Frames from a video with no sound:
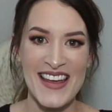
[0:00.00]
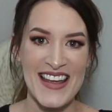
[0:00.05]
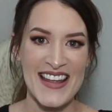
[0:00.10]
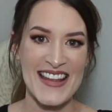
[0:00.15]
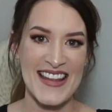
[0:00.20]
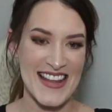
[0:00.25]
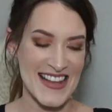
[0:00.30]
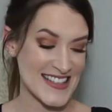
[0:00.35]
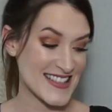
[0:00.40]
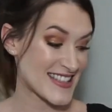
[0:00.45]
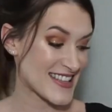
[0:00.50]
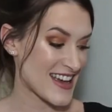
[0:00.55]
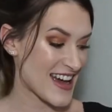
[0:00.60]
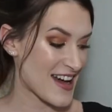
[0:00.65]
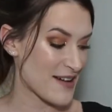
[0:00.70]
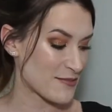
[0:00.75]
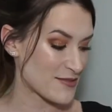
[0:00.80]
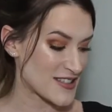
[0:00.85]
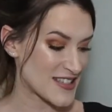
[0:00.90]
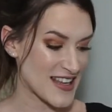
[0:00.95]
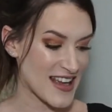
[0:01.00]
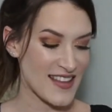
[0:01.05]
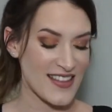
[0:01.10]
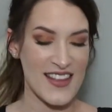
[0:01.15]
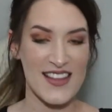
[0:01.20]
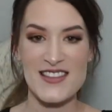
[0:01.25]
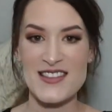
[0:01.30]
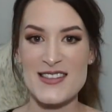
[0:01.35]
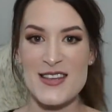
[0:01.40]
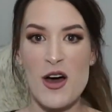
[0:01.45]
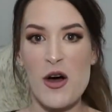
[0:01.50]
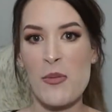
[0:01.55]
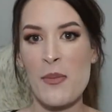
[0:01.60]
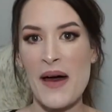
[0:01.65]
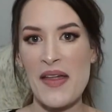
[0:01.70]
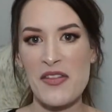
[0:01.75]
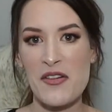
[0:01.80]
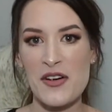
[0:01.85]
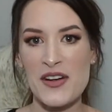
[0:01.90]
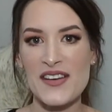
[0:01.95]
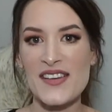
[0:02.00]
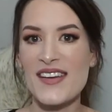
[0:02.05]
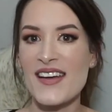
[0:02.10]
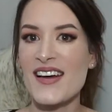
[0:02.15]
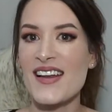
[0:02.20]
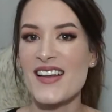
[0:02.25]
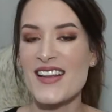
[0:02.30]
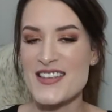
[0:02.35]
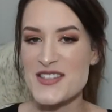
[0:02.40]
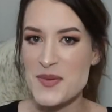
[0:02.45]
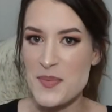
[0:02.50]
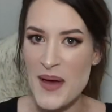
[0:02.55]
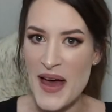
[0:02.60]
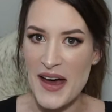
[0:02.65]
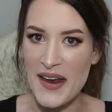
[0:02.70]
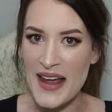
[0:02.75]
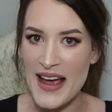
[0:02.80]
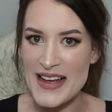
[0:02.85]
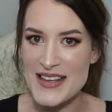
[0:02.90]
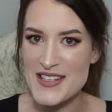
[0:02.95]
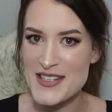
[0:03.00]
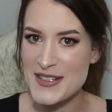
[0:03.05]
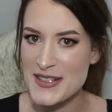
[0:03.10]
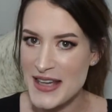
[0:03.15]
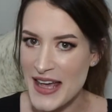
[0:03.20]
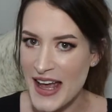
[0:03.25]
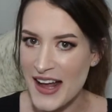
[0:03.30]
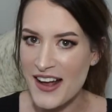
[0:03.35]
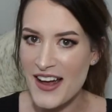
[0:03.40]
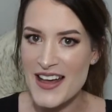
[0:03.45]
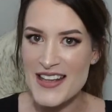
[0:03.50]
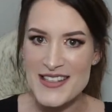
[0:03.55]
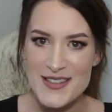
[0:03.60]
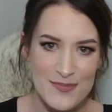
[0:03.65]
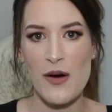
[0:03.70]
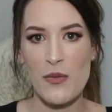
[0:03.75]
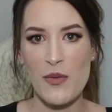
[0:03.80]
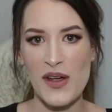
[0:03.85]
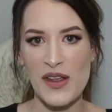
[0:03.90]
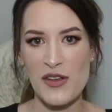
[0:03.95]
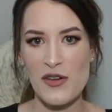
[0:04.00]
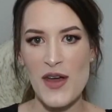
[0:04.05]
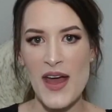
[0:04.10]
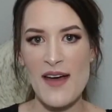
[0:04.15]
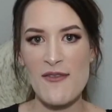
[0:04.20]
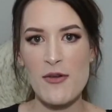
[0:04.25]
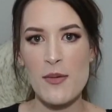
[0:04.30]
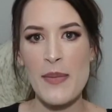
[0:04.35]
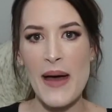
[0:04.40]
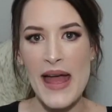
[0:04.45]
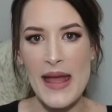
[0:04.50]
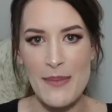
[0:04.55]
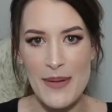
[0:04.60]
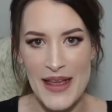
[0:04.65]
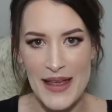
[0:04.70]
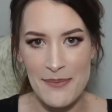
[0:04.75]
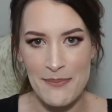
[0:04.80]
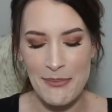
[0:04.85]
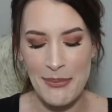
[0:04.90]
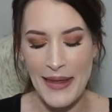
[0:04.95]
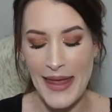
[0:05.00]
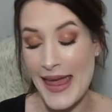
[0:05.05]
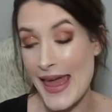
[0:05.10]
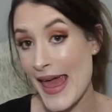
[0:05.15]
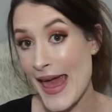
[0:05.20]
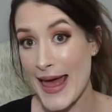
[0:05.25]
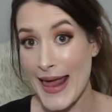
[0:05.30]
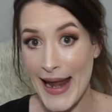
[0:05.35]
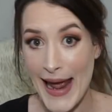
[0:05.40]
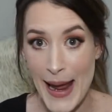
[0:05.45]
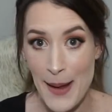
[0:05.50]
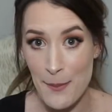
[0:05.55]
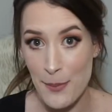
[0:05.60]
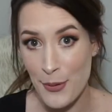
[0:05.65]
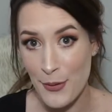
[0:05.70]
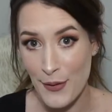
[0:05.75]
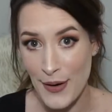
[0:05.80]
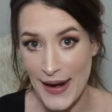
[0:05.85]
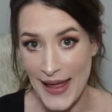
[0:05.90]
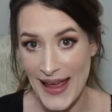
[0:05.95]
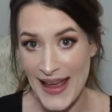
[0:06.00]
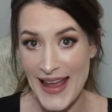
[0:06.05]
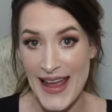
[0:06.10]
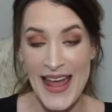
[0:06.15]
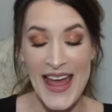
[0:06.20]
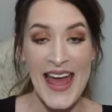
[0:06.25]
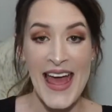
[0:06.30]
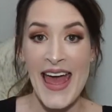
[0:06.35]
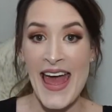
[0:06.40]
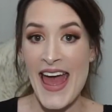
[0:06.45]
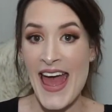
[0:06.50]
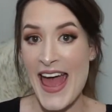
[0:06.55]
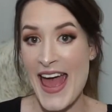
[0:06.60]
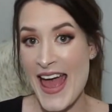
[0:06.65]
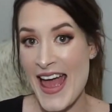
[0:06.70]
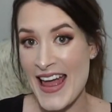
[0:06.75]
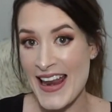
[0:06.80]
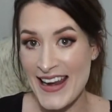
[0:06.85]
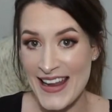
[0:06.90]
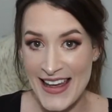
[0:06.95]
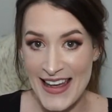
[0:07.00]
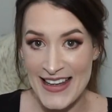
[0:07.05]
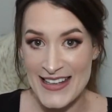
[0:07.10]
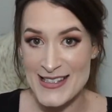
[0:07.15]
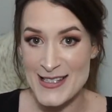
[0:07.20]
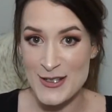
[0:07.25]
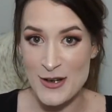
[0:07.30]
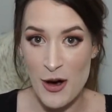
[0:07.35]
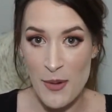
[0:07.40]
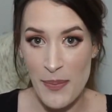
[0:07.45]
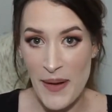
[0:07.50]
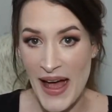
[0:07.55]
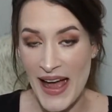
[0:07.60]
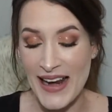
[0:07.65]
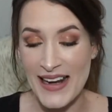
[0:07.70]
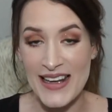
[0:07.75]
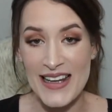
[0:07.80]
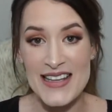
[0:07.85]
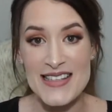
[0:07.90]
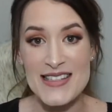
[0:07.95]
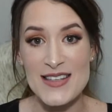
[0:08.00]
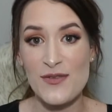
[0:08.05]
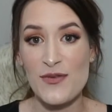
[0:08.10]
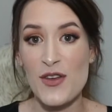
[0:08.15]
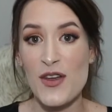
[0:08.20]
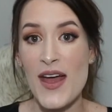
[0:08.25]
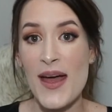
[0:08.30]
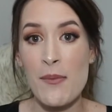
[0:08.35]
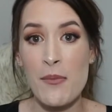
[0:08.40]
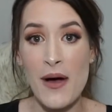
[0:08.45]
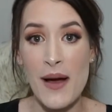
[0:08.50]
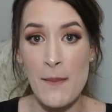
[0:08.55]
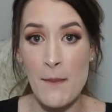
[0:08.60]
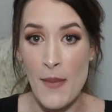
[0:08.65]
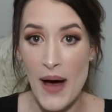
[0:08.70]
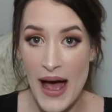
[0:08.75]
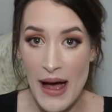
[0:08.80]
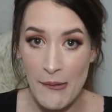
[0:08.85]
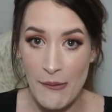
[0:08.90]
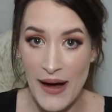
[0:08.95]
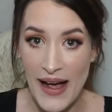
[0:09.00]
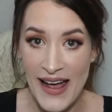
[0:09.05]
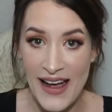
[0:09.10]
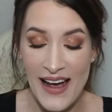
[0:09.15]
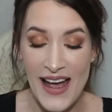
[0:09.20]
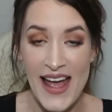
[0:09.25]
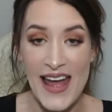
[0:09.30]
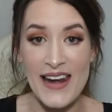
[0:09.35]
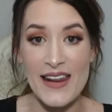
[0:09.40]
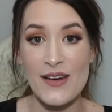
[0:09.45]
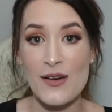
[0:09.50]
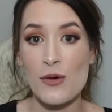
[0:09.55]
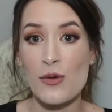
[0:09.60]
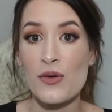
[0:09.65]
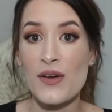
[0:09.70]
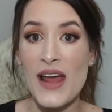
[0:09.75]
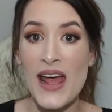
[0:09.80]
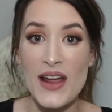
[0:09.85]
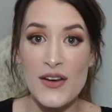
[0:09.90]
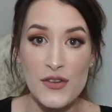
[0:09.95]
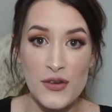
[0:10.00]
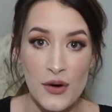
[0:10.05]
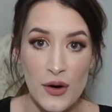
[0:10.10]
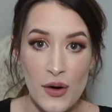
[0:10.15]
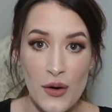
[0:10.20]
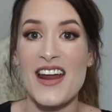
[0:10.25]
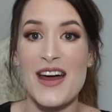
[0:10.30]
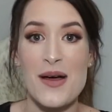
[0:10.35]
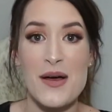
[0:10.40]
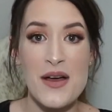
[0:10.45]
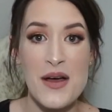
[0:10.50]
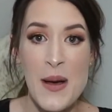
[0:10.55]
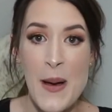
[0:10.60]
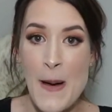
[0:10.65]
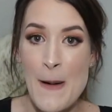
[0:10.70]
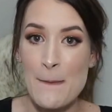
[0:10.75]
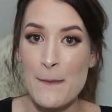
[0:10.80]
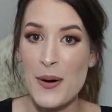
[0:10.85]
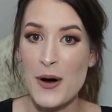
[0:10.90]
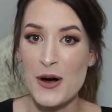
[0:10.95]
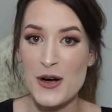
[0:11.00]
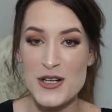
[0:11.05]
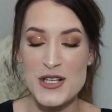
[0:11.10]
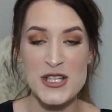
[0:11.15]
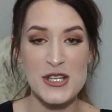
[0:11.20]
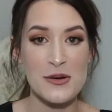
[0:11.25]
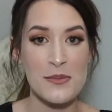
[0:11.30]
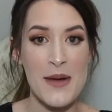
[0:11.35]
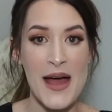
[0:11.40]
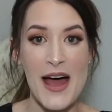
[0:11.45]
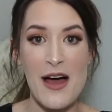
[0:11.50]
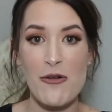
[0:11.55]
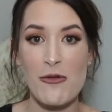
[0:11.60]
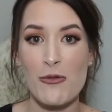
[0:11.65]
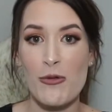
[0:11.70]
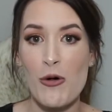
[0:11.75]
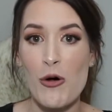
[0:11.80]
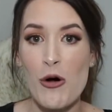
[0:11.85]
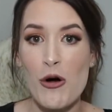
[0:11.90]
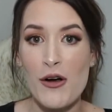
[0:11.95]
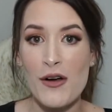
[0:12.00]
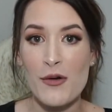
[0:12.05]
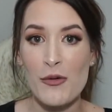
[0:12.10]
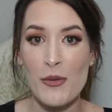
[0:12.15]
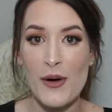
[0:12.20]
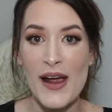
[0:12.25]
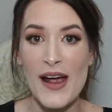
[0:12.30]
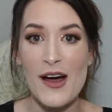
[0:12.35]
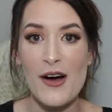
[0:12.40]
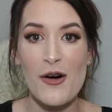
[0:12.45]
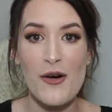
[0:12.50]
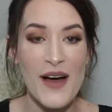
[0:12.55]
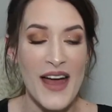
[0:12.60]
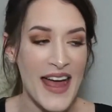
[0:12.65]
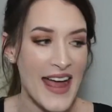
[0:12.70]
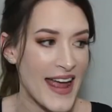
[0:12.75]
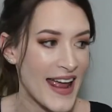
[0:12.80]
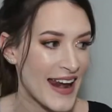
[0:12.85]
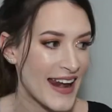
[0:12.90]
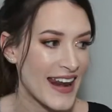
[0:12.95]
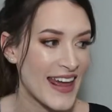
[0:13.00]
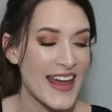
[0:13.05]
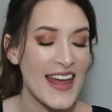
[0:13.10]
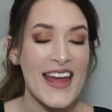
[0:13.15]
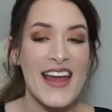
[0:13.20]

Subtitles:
yes, I would say that this whole mothering deal is about us. Okay guys, when you have a baby, it ain't pretty and it's not painless. If you have one my way, I had it all natural, and I pushed them out raw and real. And